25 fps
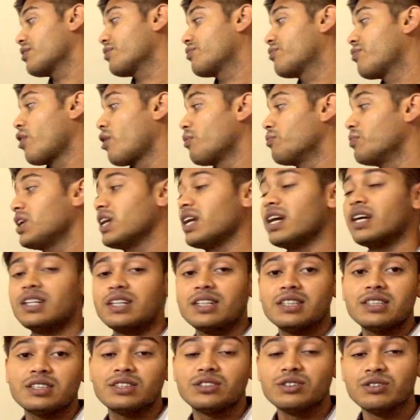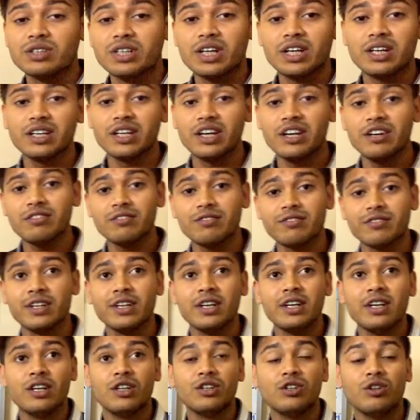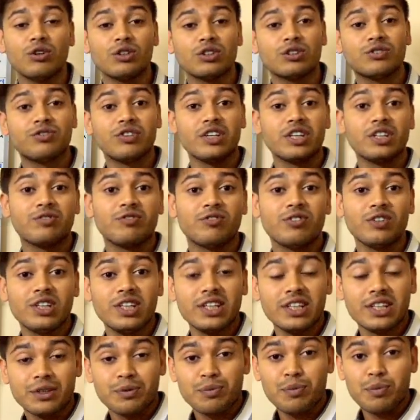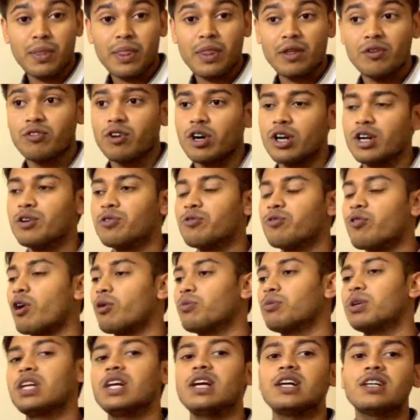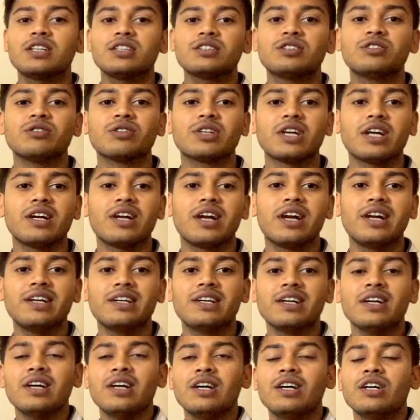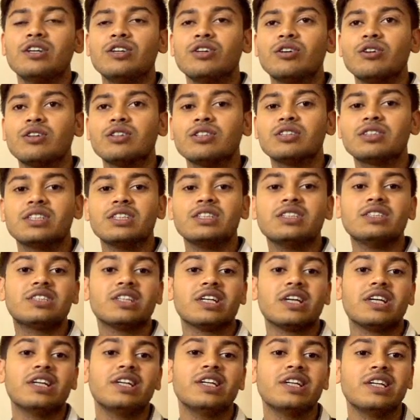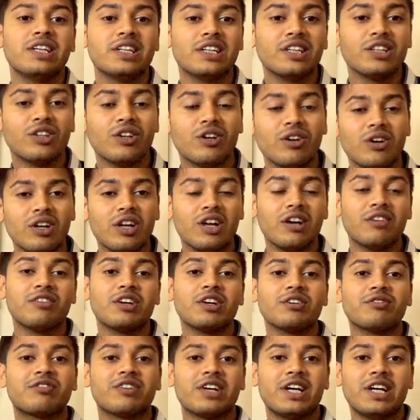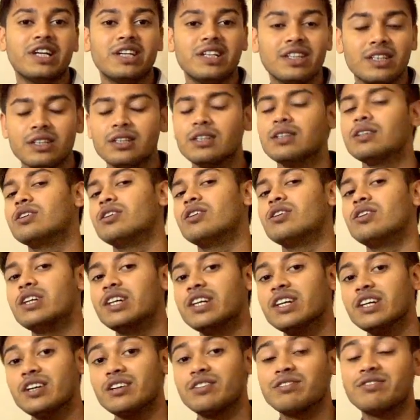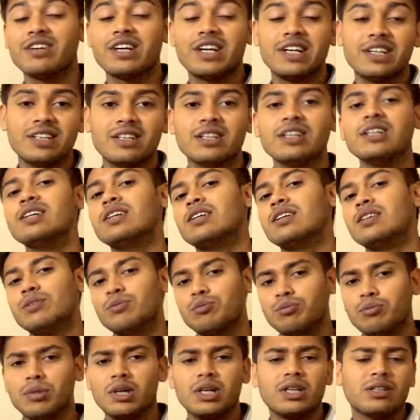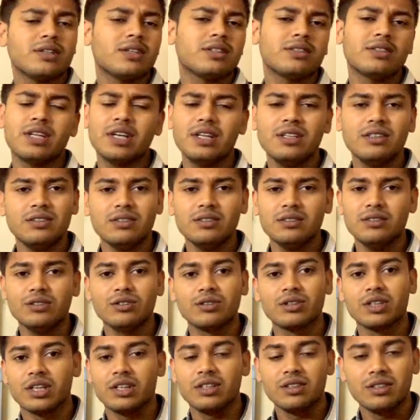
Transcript: for formal letters you can give yours faithfully. For informal letters you can write yours sincerely, your loving friend, your dear friend. Then